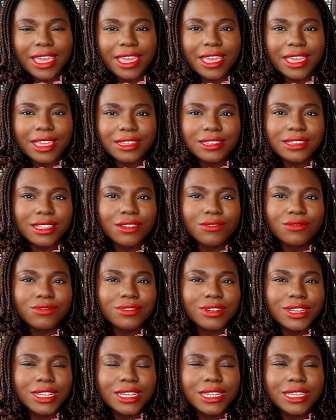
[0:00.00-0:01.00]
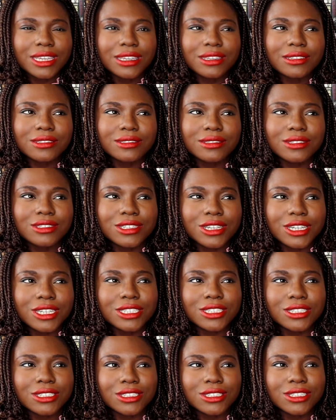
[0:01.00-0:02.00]
And that really
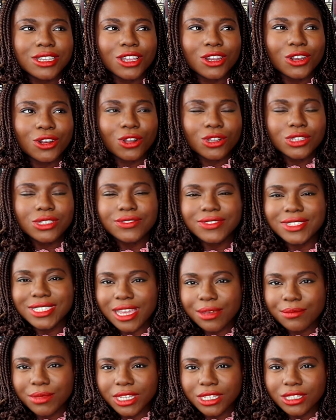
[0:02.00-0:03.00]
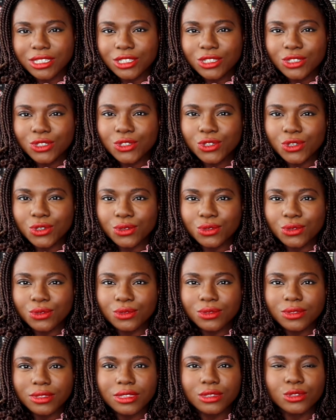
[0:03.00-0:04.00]
does a lot of damage
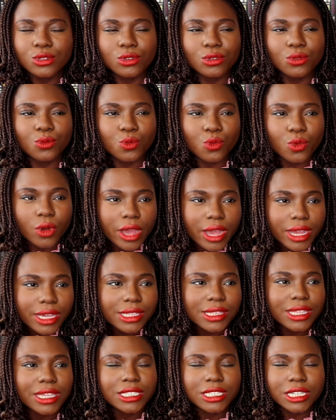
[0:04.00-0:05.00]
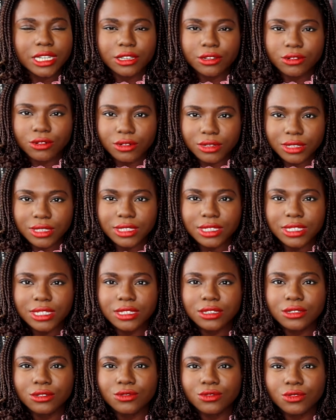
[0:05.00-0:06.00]
to the sort of work that J.K. Rowling
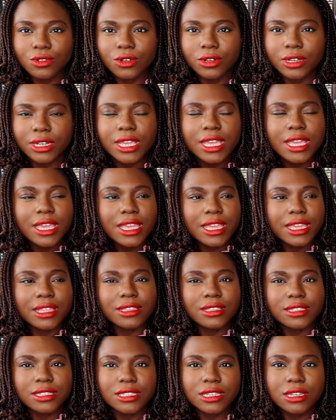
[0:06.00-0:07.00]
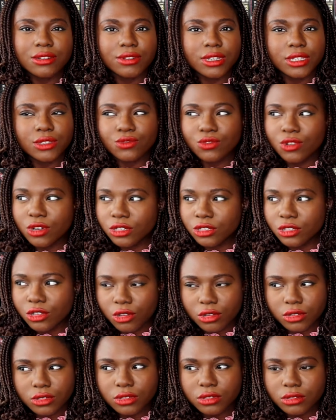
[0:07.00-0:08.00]
did on Ron in the series. Ron
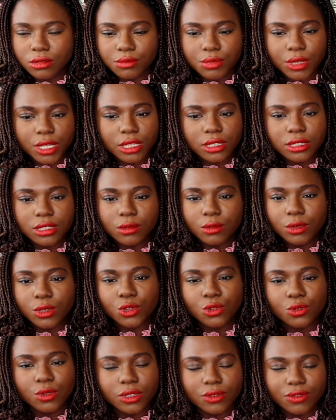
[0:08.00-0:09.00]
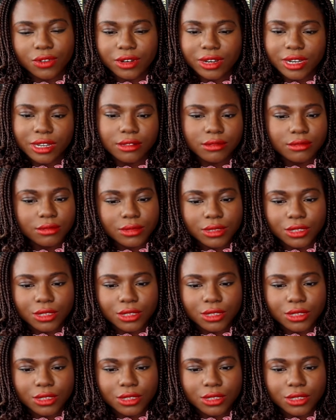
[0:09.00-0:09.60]
goes from being someone who is very,